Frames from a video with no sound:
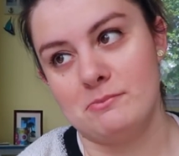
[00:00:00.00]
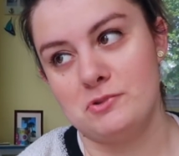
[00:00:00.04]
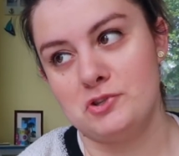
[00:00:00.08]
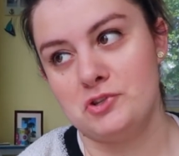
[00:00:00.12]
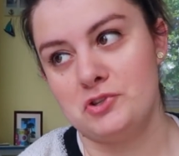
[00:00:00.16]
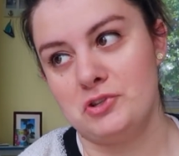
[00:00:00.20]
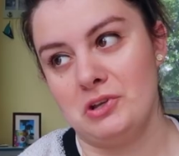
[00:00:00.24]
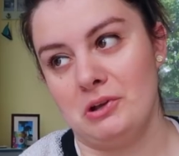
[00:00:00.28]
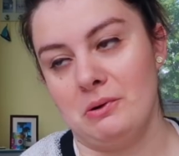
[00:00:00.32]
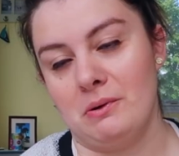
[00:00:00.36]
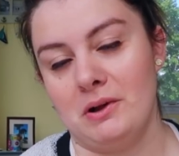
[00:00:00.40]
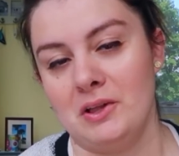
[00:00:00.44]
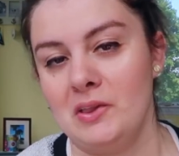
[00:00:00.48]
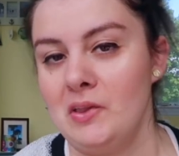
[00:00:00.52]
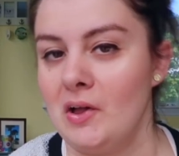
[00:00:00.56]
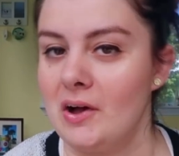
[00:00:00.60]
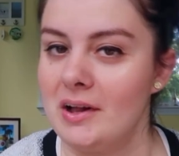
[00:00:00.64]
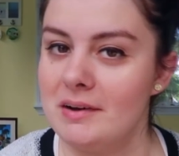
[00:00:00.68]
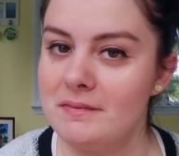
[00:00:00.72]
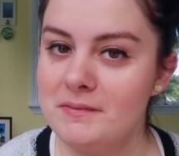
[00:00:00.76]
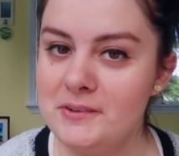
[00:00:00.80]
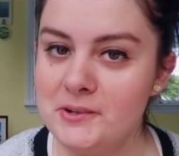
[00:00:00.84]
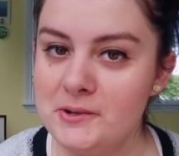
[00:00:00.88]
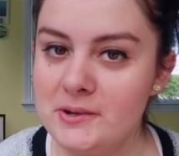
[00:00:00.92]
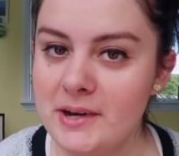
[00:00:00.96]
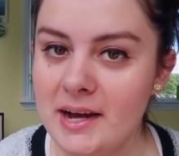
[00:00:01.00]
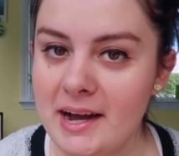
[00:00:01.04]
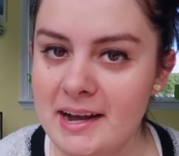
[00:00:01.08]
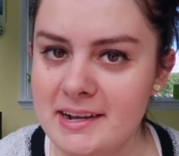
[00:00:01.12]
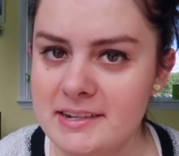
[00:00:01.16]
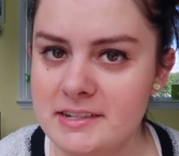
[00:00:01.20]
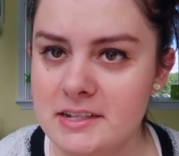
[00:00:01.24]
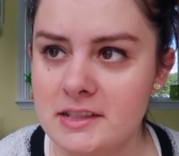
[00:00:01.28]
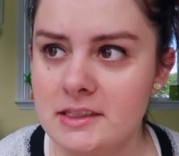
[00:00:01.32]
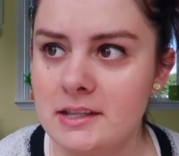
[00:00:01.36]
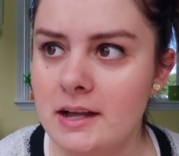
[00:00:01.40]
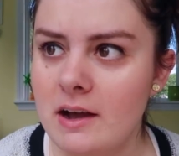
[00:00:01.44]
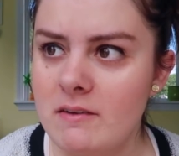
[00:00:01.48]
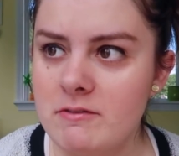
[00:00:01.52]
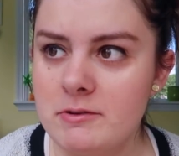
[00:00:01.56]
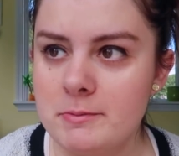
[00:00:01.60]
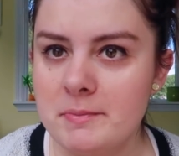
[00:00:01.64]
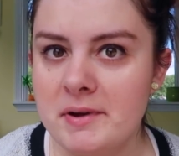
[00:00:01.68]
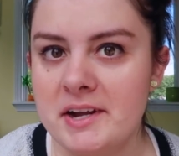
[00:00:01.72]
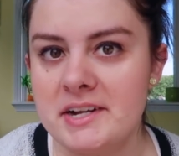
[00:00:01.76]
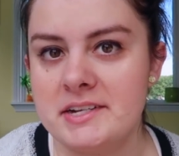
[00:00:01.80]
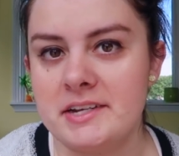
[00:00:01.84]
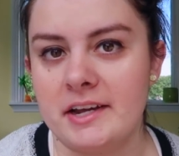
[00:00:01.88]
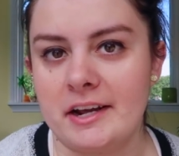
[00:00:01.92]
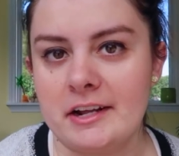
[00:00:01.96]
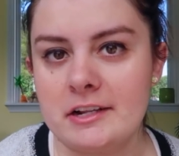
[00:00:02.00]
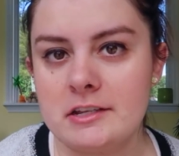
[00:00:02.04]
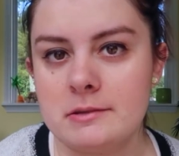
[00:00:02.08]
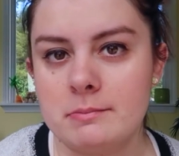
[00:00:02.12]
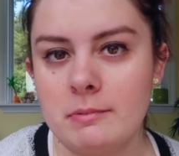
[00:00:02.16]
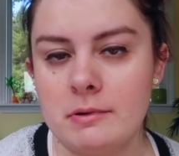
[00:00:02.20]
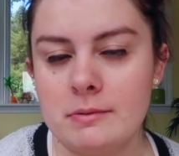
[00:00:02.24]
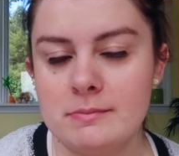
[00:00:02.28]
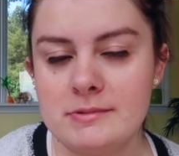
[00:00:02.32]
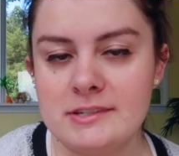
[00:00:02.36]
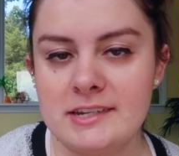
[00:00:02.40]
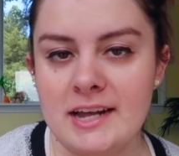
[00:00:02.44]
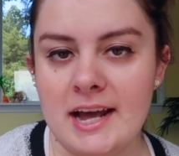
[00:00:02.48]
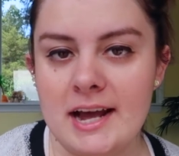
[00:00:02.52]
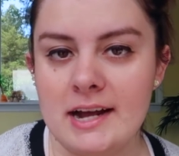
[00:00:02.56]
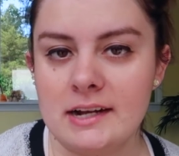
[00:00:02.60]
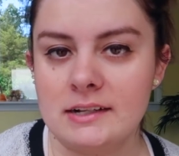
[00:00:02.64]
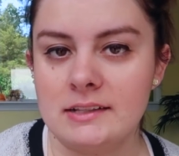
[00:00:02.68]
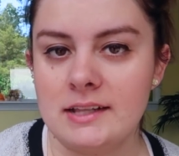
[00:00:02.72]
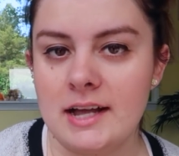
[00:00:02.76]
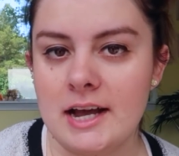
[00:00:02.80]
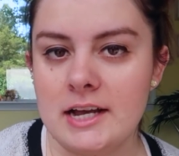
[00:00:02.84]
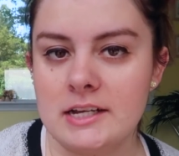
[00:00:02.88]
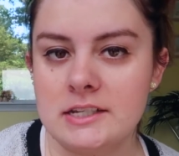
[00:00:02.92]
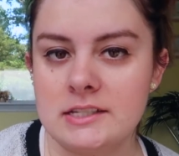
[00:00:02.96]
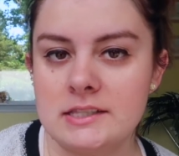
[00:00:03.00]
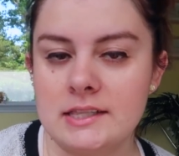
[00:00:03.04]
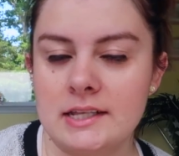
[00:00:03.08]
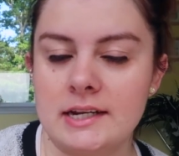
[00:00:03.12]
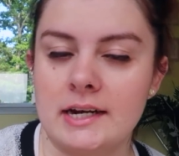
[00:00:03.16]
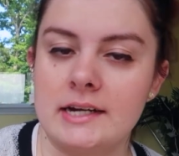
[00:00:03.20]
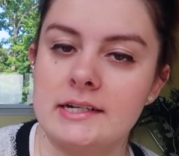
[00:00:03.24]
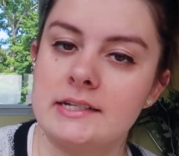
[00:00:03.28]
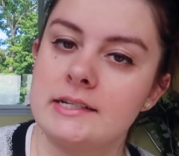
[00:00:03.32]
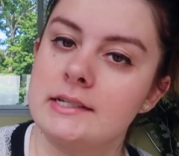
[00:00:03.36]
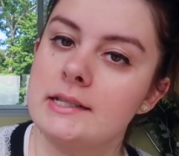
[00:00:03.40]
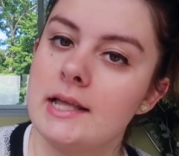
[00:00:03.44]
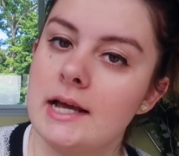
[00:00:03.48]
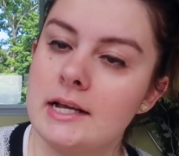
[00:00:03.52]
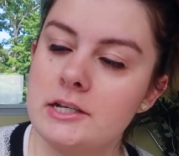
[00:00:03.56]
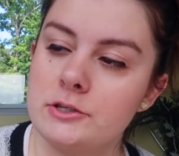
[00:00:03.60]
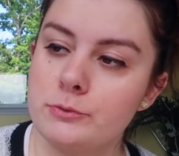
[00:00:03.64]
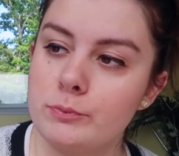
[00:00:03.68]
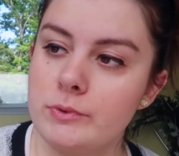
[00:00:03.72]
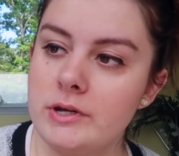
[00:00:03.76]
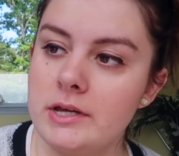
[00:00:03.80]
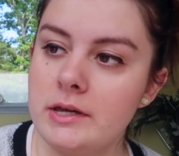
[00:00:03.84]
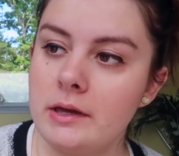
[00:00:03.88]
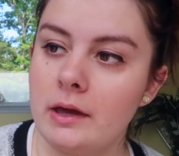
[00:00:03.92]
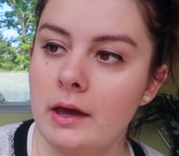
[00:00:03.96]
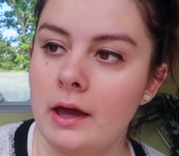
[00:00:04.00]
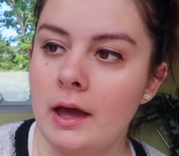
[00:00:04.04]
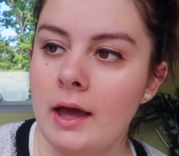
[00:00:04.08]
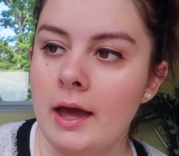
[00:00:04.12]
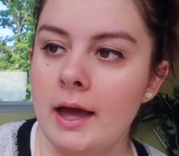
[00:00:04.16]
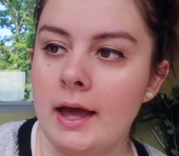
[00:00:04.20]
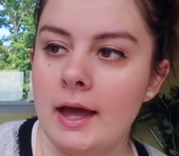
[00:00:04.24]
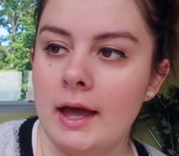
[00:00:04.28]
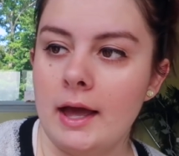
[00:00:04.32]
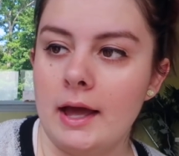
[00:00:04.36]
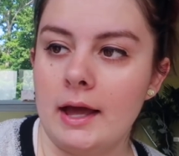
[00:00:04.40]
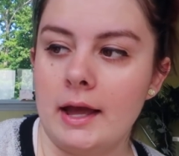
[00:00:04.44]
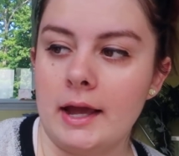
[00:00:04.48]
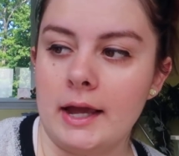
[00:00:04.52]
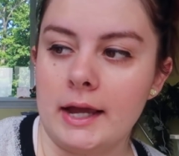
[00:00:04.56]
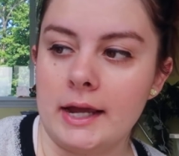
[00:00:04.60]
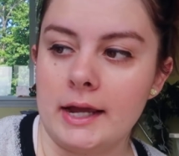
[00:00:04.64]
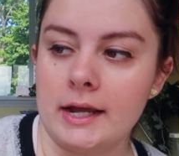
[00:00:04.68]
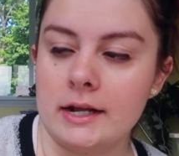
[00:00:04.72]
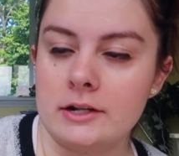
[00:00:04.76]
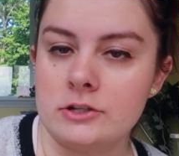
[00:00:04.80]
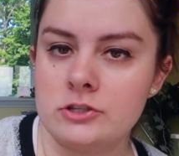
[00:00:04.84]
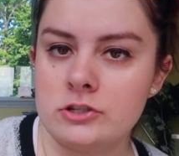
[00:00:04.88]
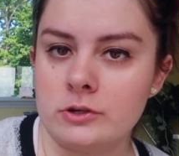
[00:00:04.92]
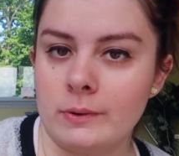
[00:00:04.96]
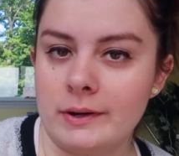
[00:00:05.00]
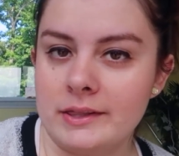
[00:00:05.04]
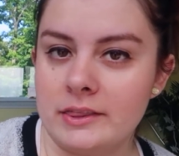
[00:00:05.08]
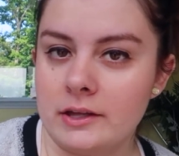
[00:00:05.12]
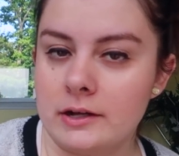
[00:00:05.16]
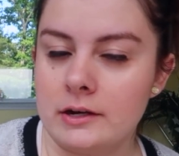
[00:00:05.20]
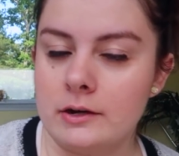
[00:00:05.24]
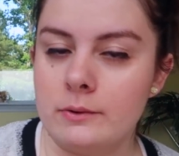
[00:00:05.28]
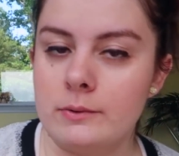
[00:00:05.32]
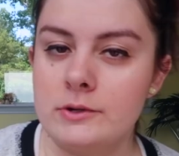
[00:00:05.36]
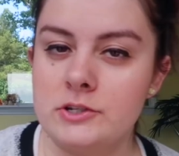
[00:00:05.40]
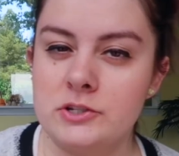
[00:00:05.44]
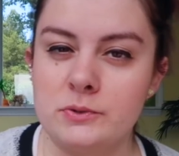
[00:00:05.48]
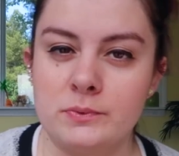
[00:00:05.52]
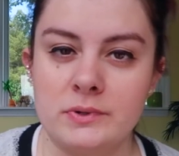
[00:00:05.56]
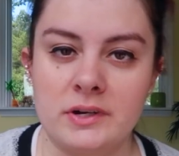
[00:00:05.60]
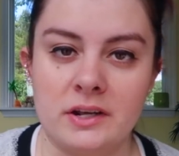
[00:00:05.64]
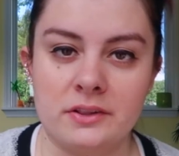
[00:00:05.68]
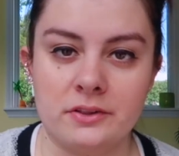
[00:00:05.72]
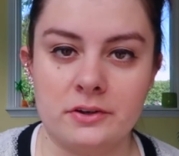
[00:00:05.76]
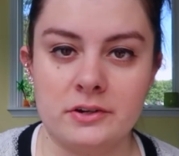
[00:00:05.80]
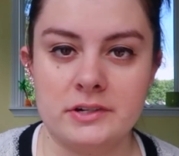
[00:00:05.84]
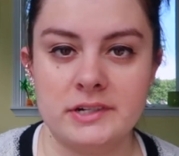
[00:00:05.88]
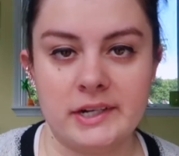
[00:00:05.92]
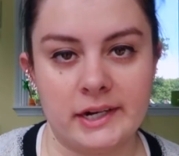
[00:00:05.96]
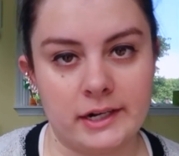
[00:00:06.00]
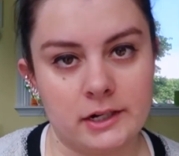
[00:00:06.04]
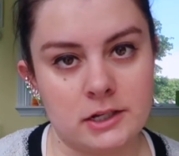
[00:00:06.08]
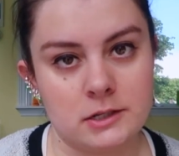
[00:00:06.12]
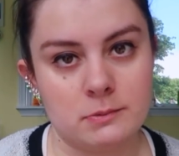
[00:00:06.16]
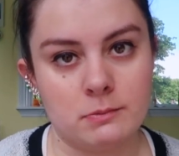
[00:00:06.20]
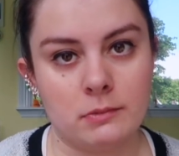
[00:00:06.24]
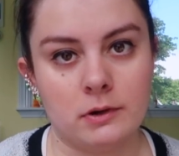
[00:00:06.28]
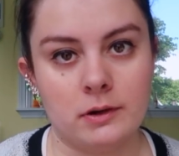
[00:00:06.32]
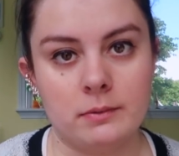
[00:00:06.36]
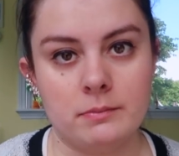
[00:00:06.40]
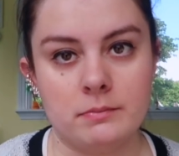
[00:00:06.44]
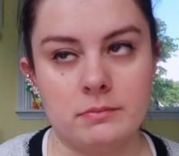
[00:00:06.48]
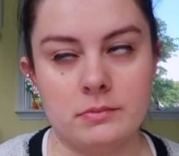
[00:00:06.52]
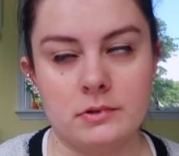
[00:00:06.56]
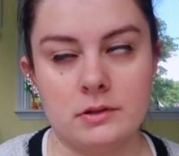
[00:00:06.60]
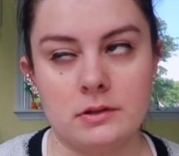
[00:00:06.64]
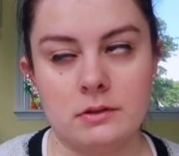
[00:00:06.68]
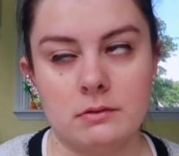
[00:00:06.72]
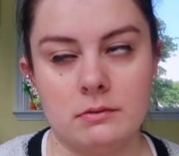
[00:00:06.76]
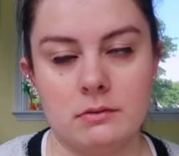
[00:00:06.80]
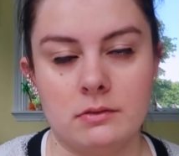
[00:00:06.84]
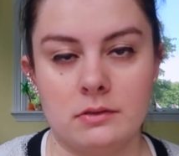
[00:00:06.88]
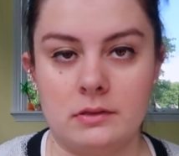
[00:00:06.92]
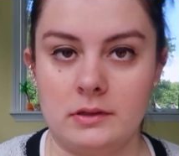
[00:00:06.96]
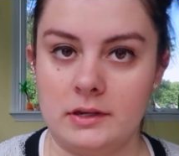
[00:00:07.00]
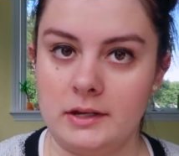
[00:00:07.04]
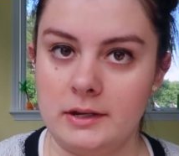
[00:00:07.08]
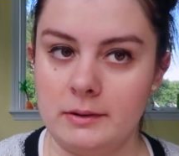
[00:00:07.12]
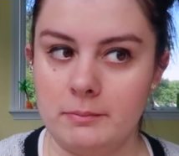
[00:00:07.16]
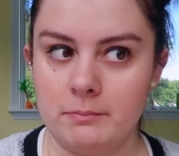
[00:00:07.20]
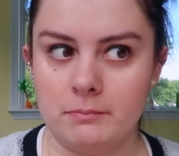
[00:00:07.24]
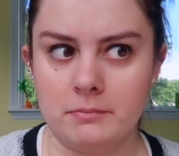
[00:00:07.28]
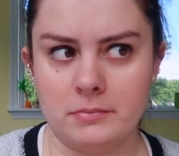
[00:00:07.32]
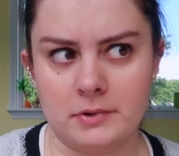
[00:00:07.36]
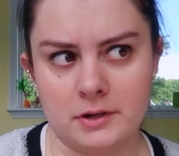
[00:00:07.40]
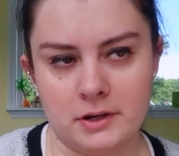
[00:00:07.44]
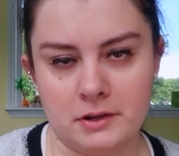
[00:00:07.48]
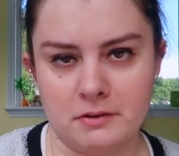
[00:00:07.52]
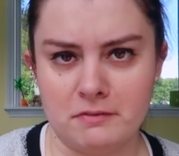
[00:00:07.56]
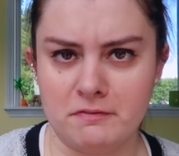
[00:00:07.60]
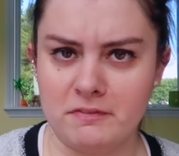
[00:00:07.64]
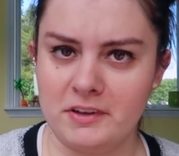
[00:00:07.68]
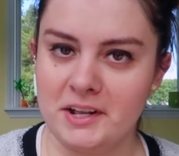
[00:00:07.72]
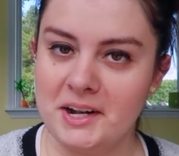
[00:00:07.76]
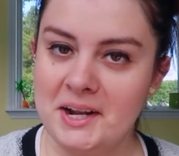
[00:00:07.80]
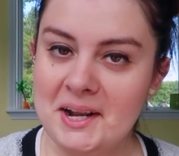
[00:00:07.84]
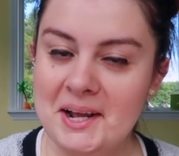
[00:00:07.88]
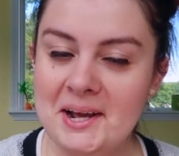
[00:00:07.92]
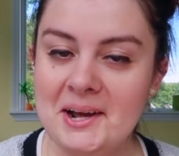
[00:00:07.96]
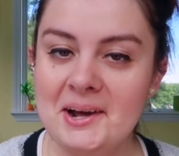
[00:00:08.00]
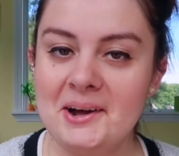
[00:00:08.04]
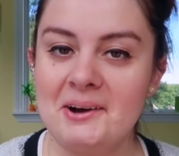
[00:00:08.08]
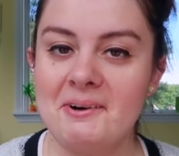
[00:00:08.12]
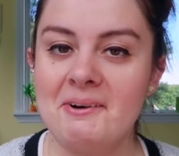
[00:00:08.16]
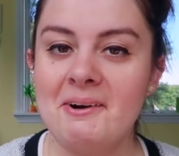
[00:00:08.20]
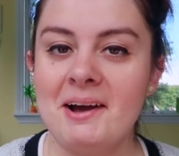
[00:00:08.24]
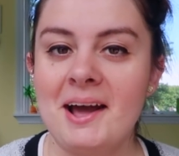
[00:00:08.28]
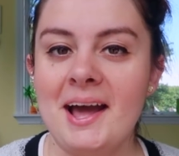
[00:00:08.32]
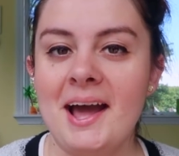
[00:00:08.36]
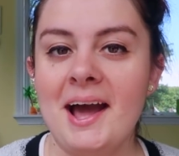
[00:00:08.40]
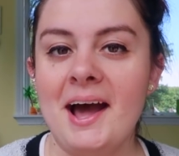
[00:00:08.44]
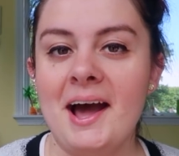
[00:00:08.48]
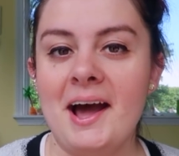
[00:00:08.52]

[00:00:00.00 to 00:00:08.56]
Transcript: So a lot of you guys loved my Dance Moms tag that I did last week, and so I thought I would do another Dance Moms themed video.